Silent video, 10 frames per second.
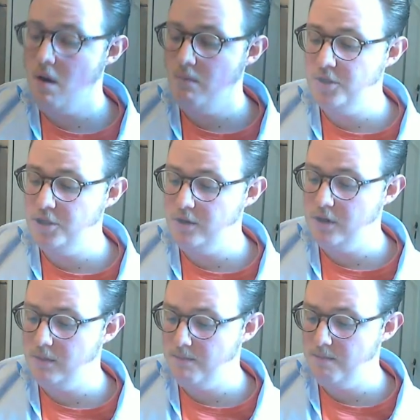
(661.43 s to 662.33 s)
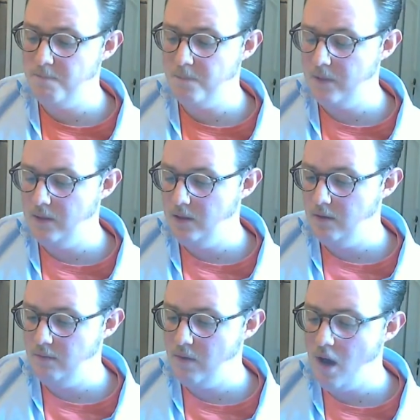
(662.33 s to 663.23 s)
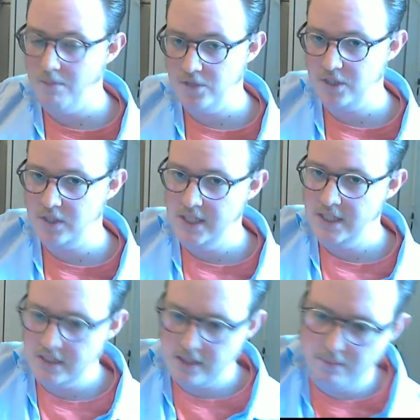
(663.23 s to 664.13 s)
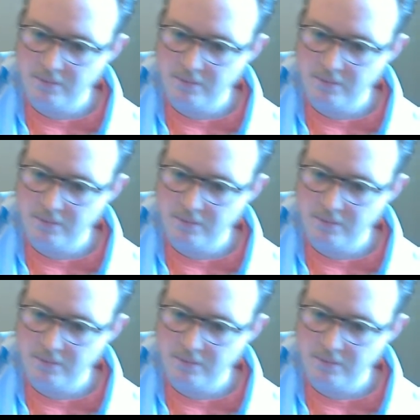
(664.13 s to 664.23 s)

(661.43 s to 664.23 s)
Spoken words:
how much how much these are